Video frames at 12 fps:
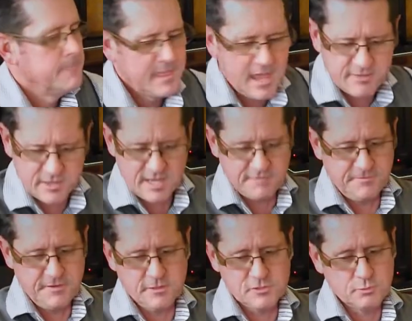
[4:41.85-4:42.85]
And then I
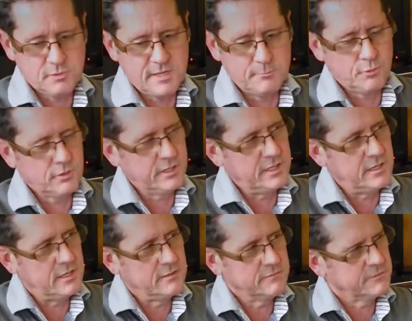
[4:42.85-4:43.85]
finish what I'm working
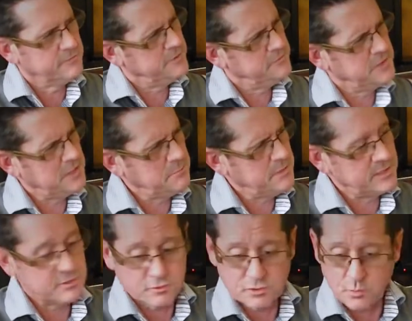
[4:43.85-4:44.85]
on for 15
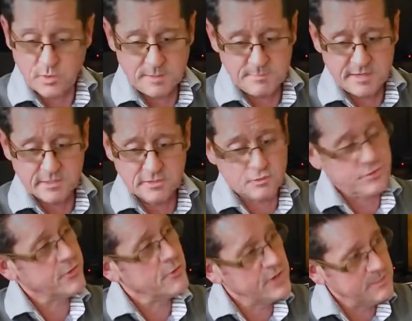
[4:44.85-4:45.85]
minutes or 20 minutes or
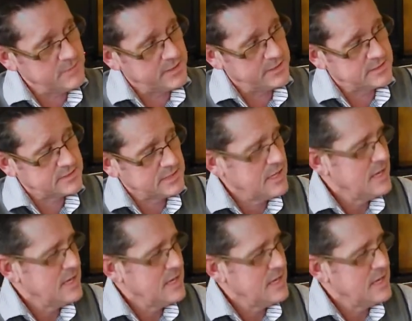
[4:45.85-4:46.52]
30 minutes.